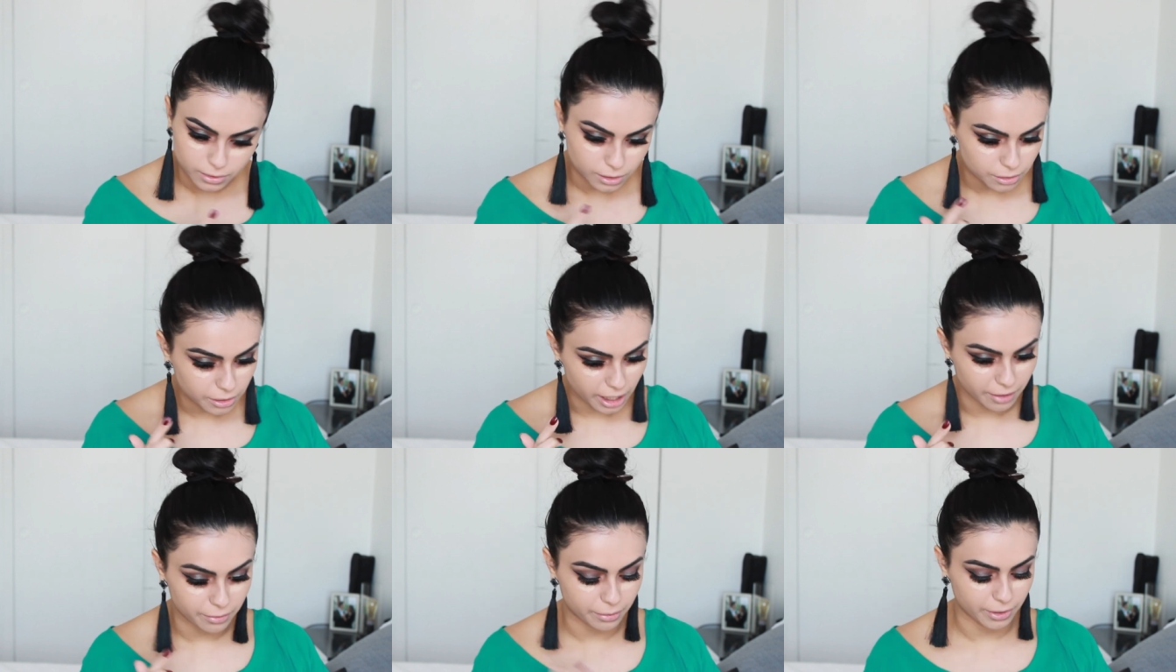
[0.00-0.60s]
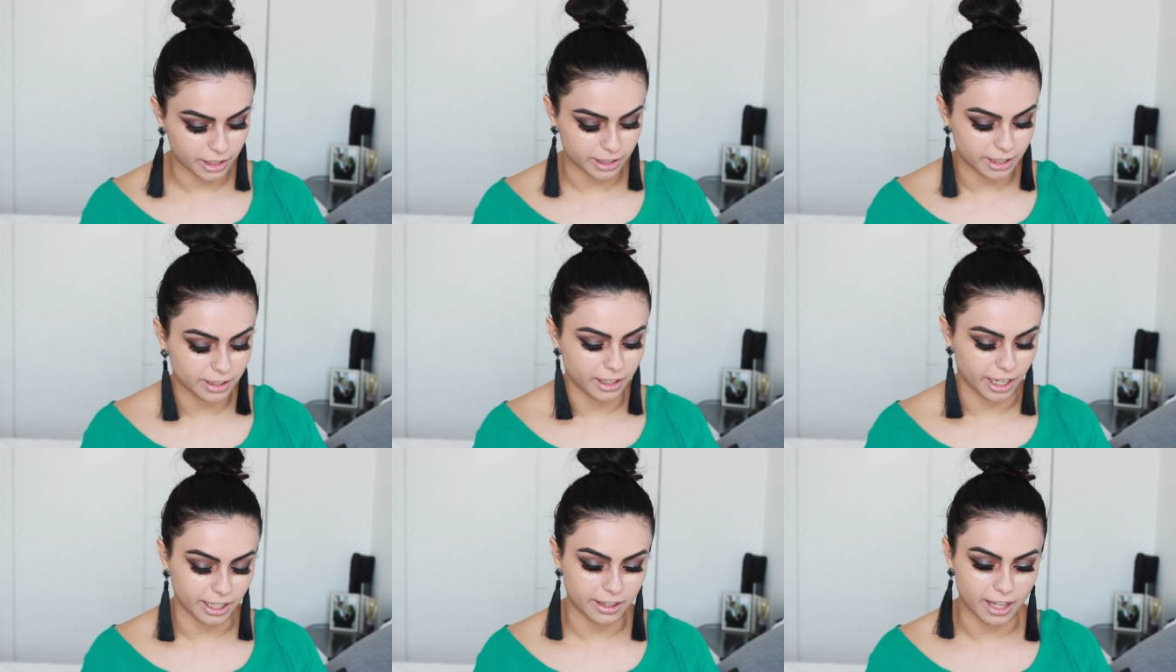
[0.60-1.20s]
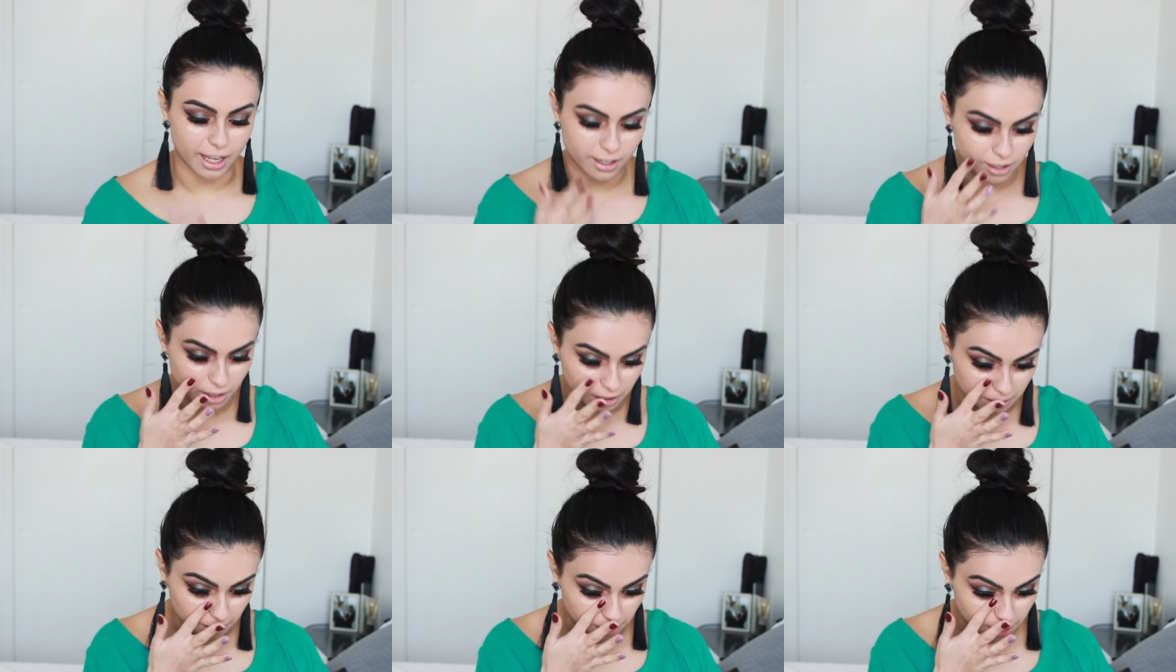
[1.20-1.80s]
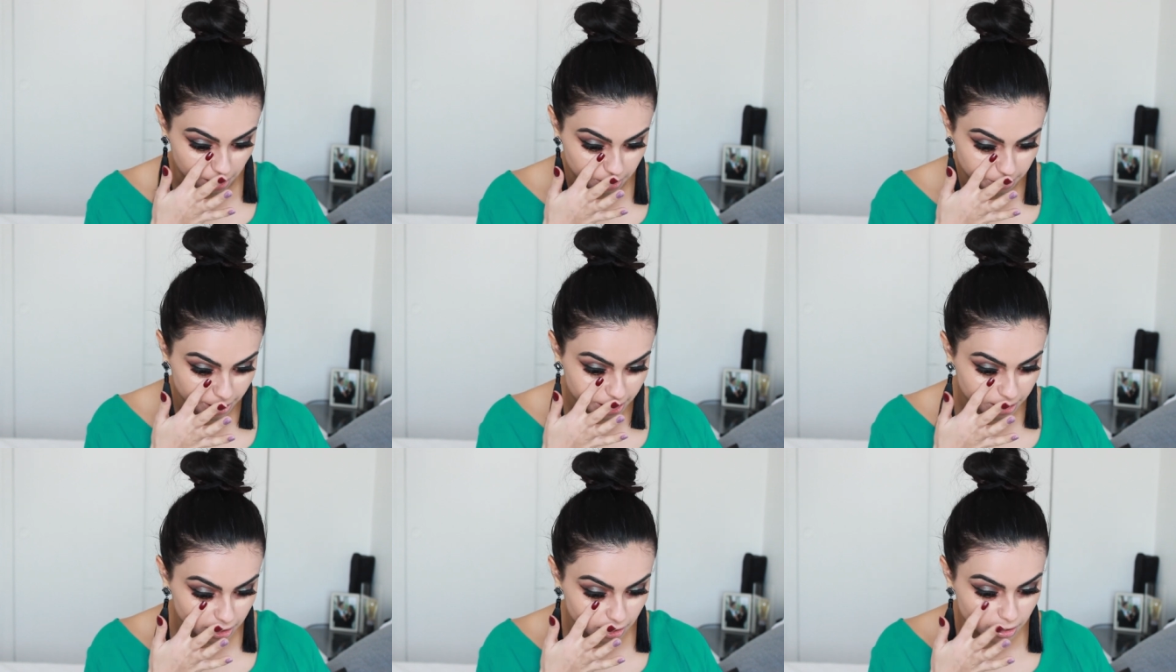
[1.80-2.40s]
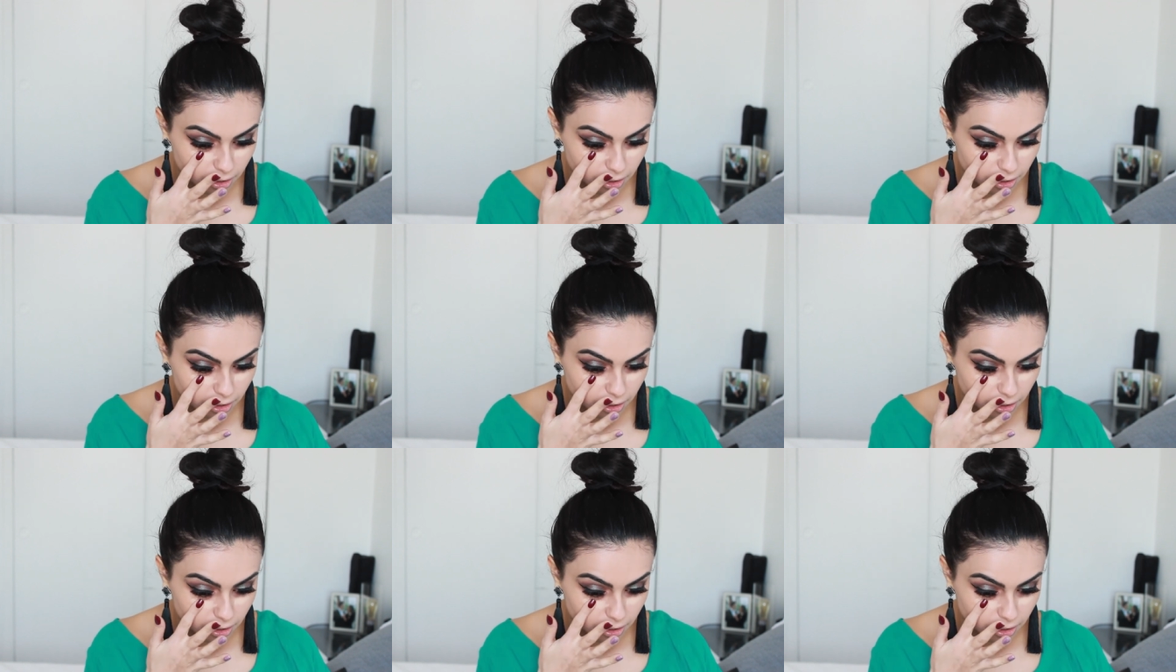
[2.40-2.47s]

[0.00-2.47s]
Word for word: Oh, I really like that color on me.